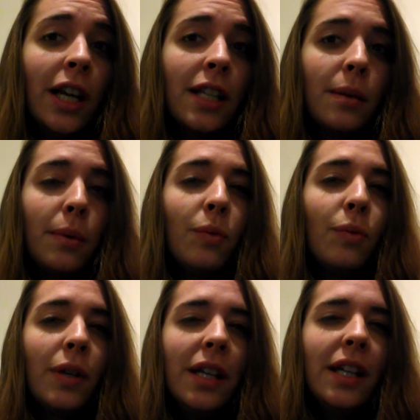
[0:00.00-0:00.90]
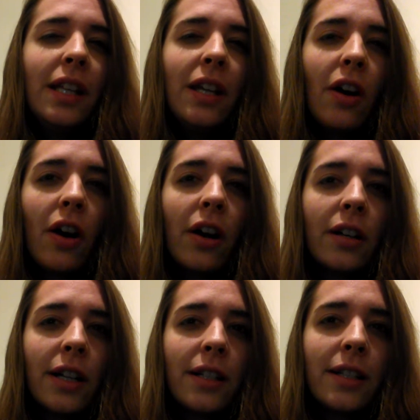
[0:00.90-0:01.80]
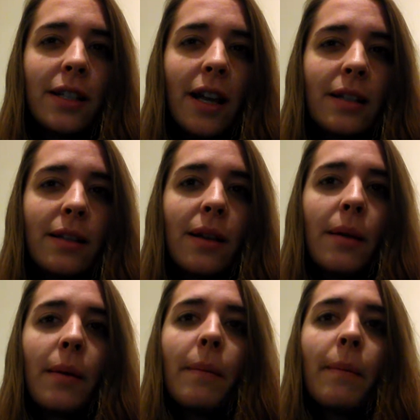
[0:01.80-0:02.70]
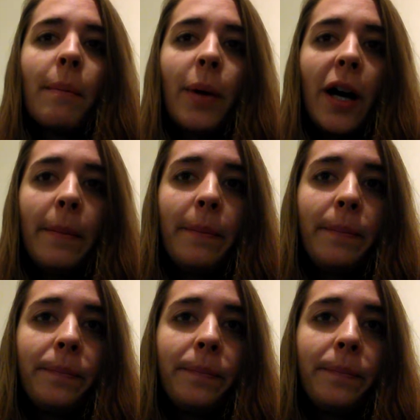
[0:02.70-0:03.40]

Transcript: It's going to be really hard not to test, but